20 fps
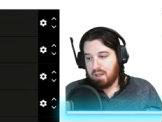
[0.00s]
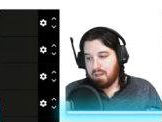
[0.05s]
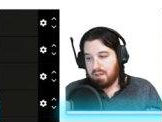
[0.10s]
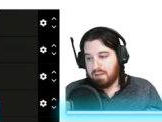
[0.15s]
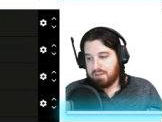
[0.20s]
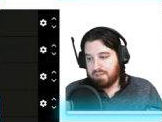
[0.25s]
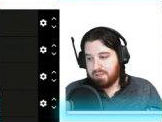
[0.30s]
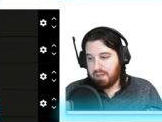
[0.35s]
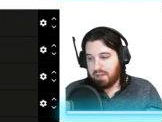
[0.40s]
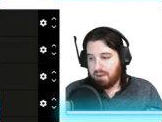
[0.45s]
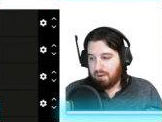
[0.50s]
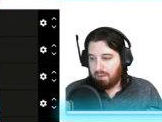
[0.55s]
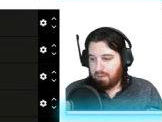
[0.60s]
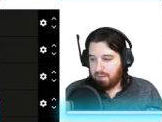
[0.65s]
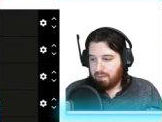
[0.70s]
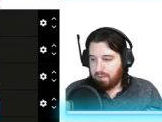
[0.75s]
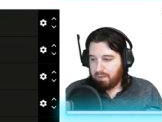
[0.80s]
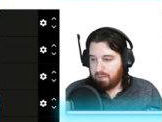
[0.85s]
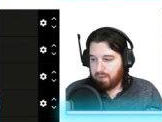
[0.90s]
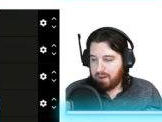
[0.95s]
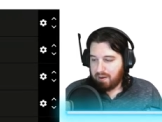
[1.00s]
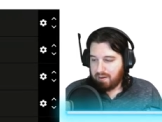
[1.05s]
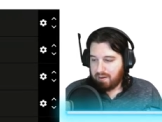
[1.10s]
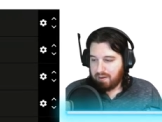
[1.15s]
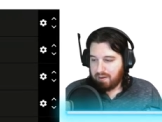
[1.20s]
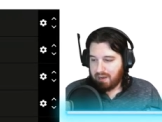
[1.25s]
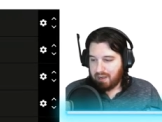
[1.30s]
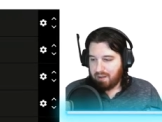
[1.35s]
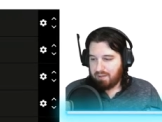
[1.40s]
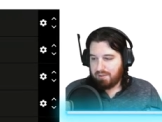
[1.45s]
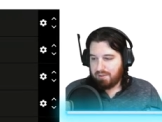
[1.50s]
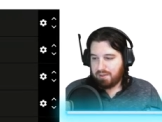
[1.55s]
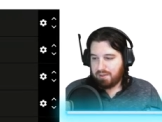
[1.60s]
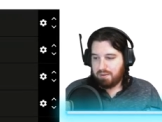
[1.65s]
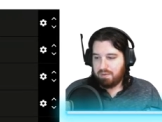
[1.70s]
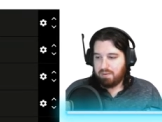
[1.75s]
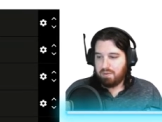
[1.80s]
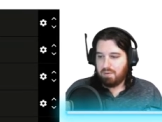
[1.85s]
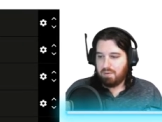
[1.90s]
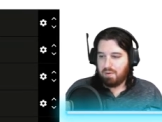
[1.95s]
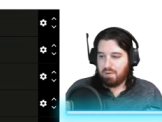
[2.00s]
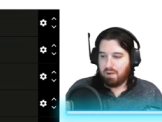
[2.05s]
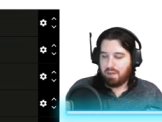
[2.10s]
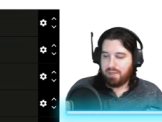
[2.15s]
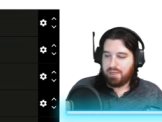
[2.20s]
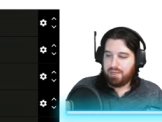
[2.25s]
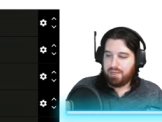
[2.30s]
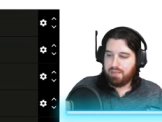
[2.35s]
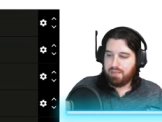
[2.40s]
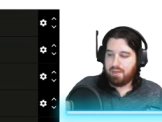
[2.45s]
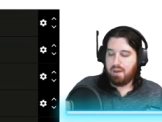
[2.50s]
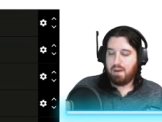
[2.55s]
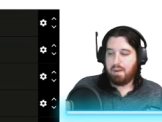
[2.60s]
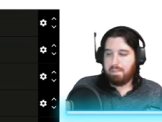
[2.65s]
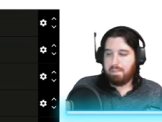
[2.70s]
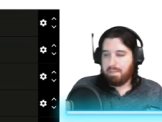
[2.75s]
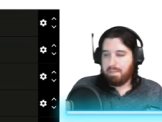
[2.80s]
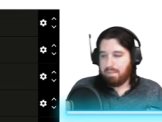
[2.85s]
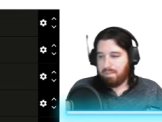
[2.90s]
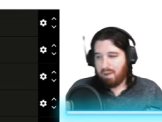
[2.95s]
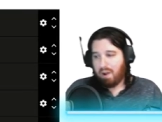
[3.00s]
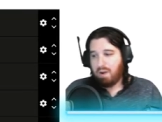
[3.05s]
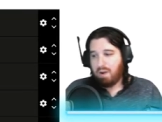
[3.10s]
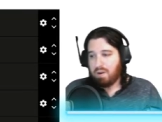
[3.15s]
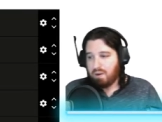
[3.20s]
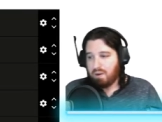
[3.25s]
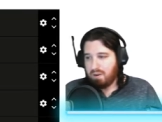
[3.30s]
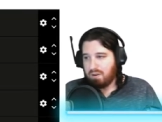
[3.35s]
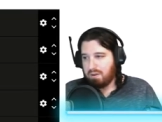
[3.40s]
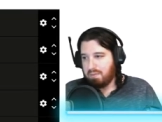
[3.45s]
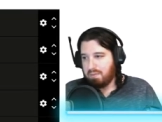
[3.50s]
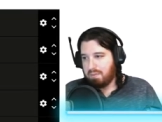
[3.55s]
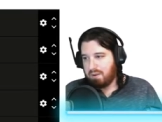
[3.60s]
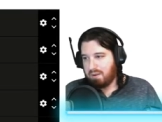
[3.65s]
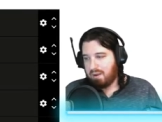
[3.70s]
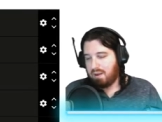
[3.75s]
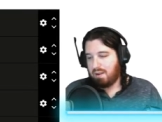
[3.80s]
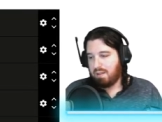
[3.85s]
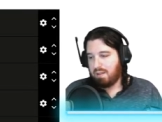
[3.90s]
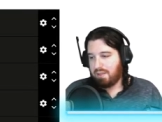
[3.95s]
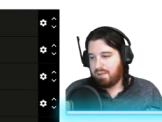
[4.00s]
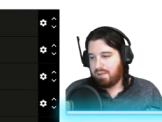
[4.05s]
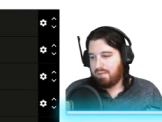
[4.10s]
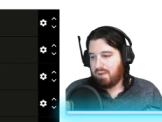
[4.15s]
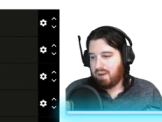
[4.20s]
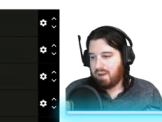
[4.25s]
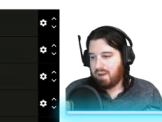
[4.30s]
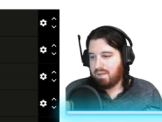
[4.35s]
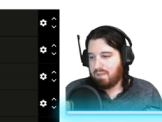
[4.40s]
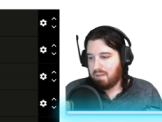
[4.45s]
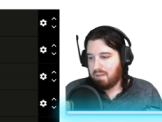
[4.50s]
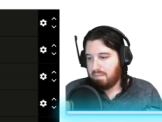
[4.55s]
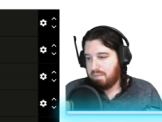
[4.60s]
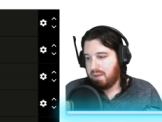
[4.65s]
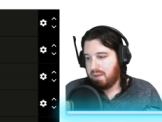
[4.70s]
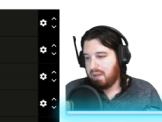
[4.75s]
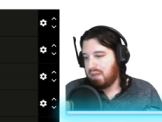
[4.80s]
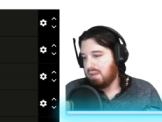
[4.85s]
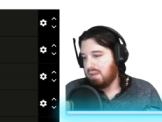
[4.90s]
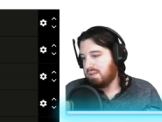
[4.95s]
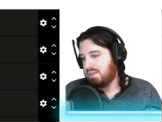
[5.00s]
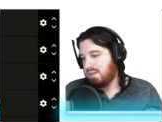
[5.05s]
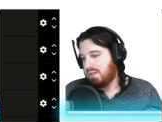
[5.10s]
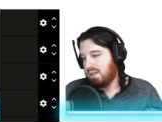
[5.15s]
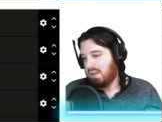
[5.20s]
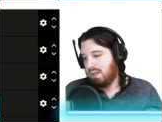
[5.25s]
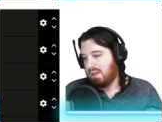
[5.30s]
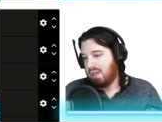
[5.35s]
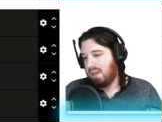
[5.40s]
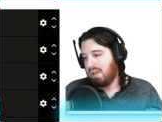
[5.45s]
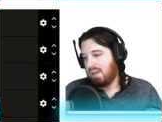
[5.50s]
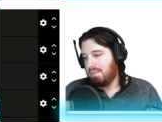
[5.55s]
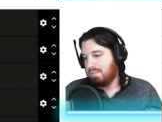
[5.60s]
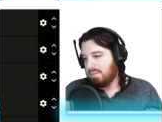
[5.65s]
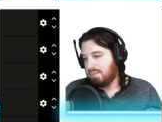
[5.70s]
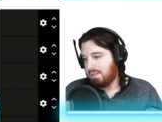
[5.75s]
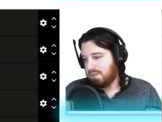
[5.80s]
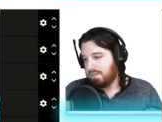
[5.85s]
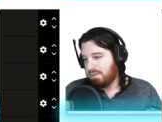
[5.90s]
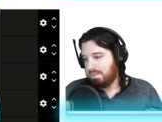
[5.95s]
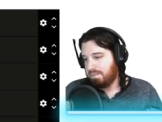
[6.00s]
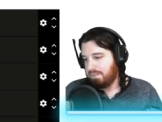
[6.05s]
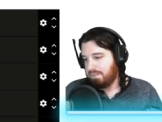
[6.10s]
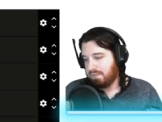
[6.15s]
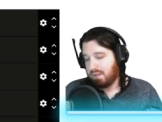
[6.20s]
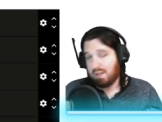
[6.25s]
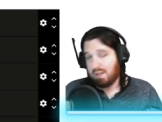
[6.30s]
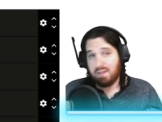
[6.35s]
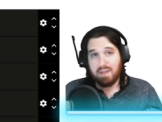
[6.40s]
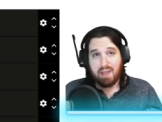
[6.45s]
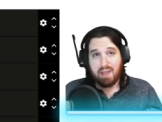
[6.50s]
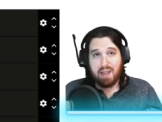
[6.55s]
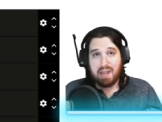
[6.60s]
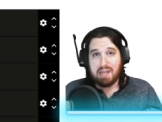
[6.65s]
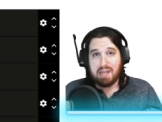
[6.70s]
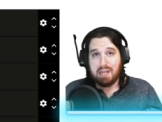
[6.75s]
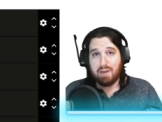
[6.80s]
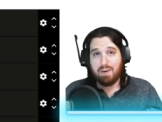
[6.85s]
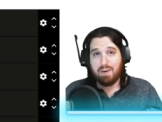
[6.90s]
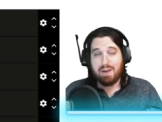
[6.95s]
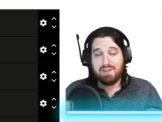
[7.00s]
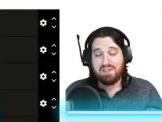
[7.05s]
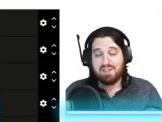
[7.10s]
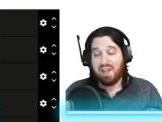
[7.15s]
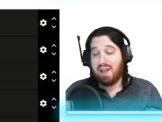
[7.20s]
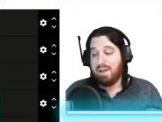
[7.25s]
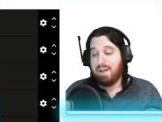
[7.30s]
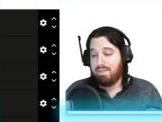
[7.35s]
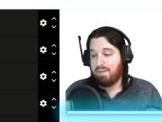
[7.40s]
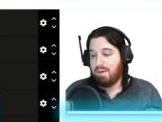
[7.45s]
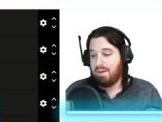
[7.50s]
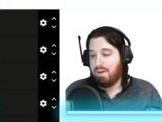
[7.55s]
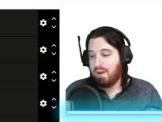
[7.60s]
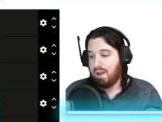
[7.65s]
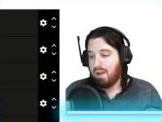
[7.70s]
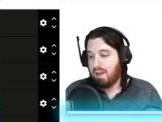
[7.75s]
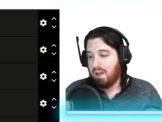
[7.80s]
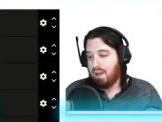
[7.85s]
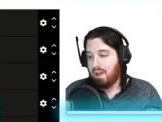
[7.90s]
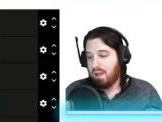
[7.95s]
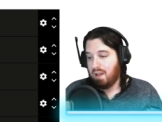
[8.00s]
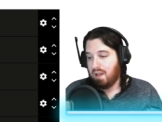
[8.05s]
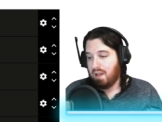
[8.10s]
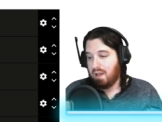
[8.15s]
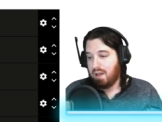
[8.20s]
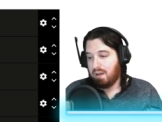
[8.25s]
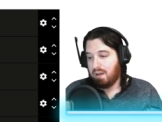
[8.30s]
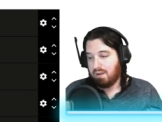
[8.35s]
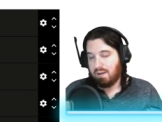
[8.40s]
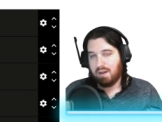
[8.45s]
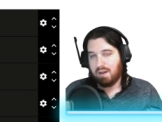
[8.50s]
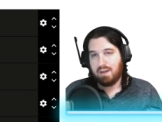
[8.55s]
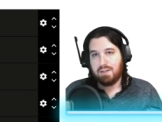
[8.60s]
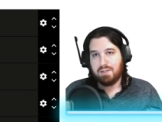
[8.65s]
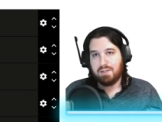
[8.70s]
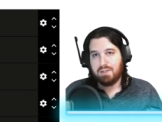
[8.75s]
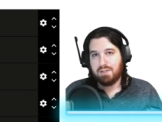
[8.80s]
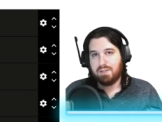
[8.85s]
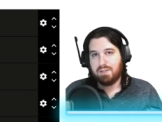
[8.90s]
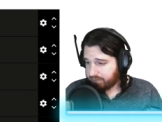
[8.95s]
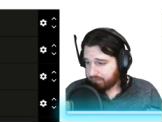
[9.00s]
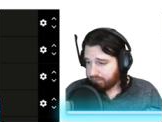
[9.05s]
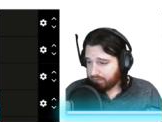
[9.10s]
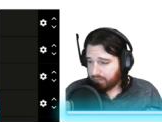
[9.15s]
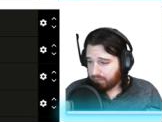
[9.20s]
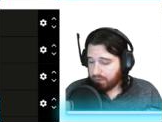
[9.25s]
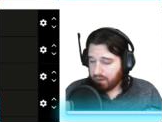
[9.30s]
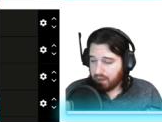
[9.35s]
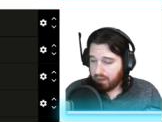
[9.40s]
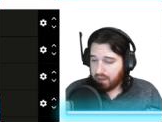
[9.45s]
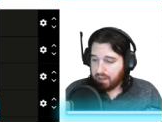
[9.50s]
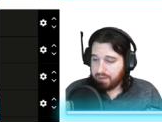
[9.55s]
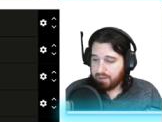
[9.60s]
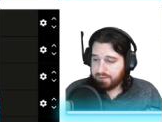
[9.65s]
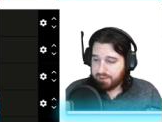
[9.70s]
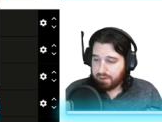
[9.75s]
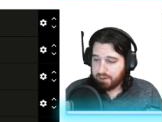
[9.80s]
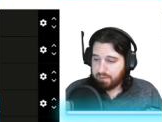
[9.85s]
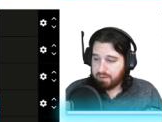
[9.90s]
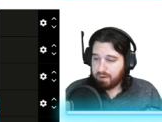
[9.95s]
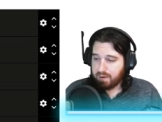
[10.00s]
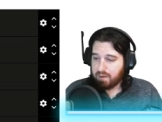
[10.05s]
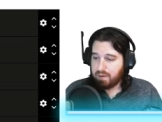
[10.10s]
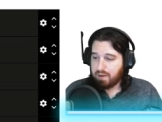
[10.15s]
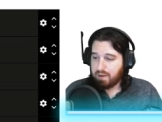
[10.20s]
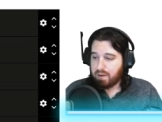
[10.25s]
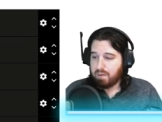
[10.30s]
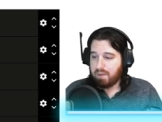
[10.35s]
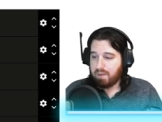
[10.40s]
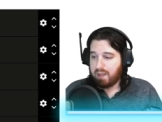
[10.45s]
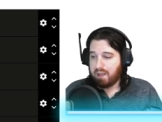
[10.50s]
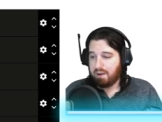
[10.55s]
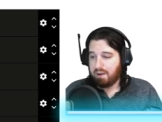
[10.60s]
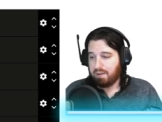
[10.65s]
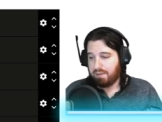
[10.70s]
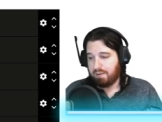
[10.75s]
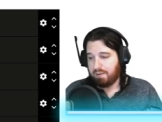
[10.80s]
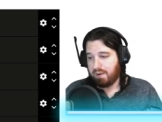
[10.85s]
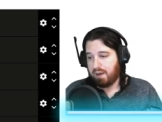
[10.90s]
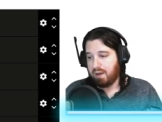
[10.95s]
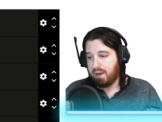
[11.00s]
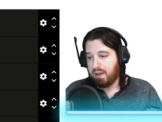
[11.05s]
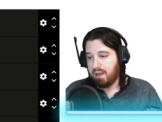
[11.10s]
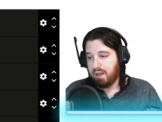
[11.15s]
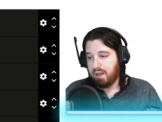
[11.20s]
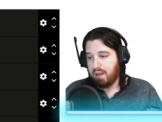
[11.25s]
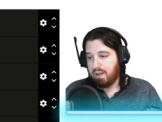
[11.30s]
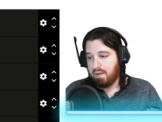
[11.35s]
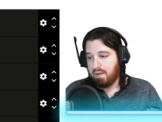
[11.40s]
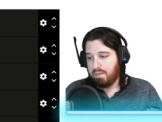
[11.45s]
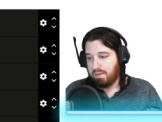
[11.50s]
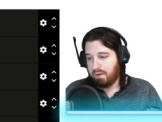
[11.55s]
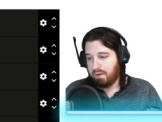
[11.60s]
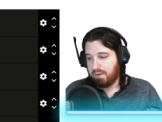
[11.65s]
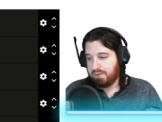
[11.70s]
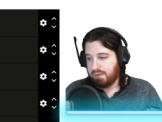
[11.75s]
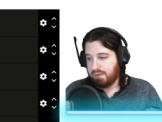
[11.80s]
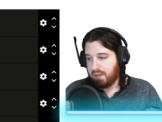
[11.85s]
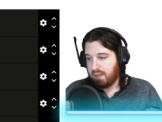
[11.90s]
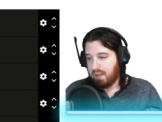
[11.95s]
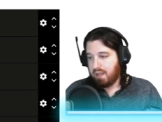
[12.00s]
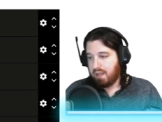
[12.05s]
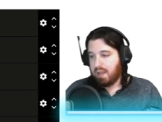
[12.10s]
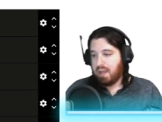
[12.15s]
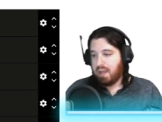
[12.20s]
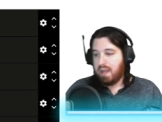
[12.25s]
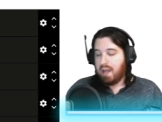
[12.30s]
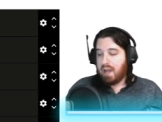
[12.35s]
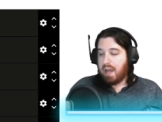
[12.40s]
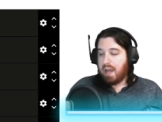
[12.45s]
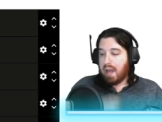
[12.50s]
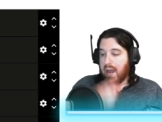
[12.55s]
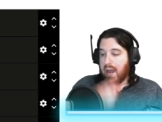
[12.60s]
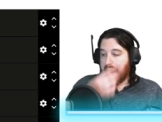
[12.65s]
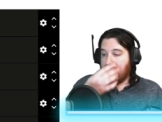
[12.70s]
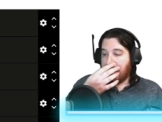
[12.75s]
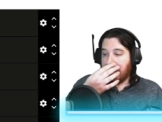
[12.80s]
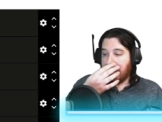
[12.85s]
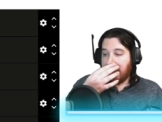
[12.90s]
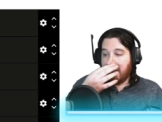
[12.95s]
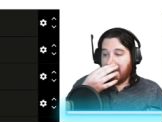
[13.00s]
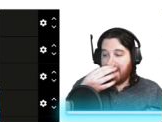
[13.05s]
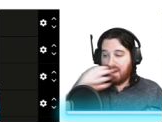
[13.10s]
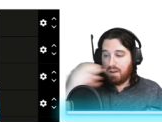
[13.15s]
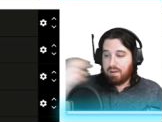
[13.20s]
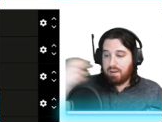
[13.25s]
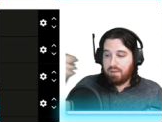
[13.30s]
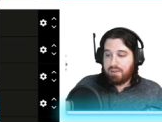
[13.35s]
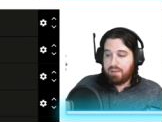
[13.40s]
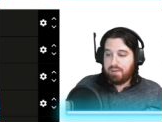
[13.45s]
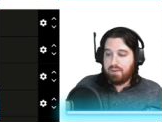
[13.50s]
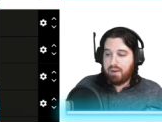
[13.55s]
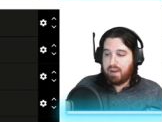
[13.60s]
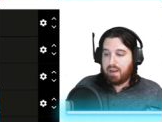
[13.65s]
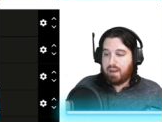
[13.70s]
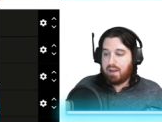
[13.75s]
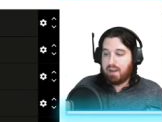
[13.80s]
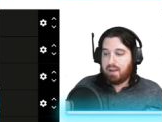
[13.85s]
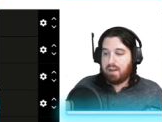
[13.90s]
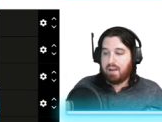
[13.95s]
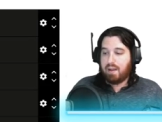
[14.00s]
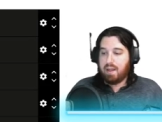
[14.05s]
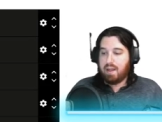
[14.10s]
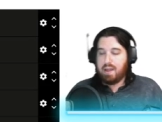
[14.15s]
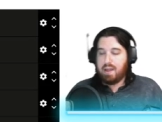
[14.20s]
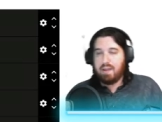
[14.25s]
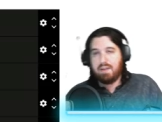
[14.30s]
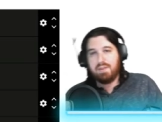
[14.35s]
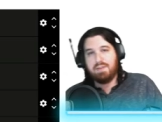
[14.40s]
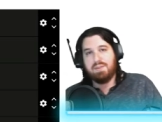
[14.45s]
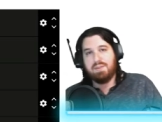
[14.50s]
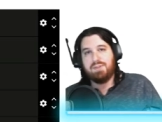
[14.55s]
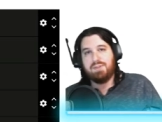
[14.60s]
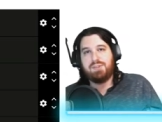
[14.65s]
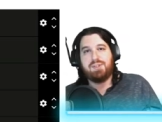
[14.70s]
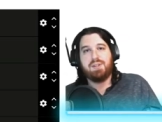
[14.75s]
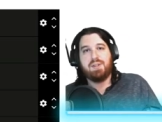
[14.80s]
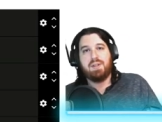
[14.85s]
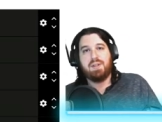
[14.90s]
So, we are down to the arguably three of the biggest games that Halo has ever launched. So we're going to go with Halo 3 first. Halo 3 is